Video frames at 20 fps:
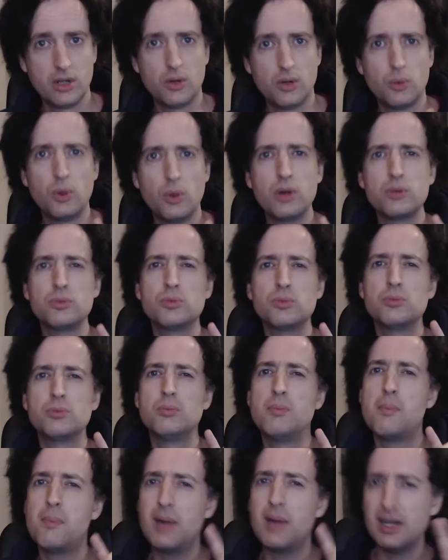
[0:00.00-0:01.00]
What
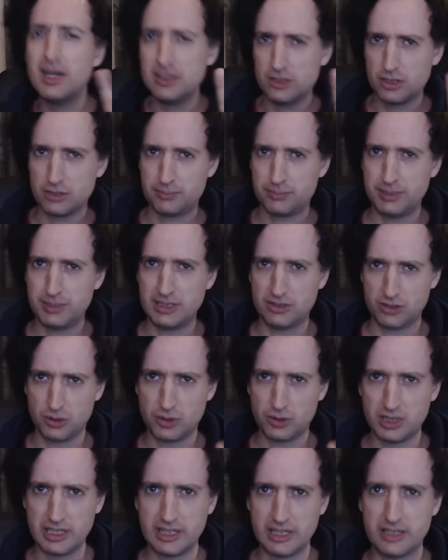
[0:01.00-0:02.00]
might not be so
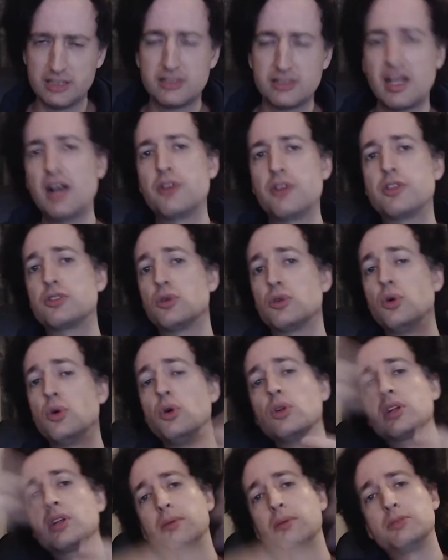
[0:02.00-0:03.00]
clear is how this
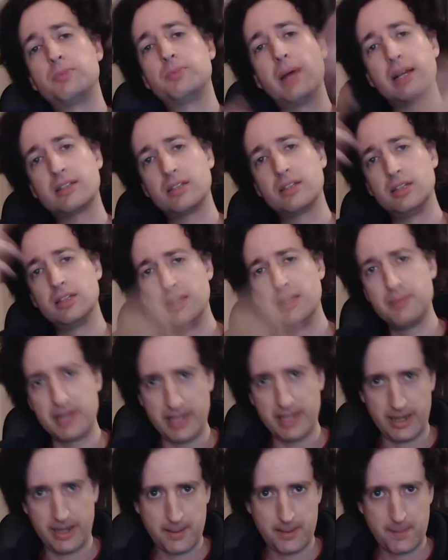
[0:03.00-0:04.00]
all comes back to
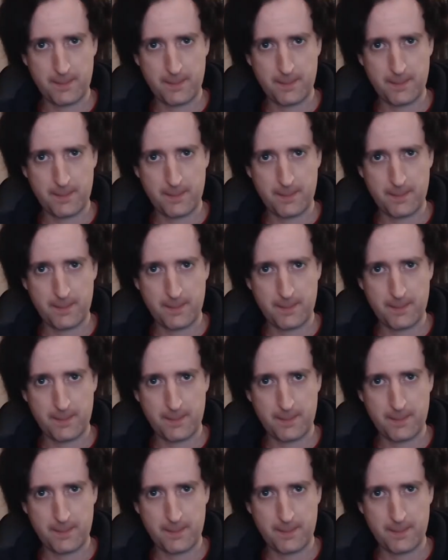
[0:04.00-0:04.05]
liberty.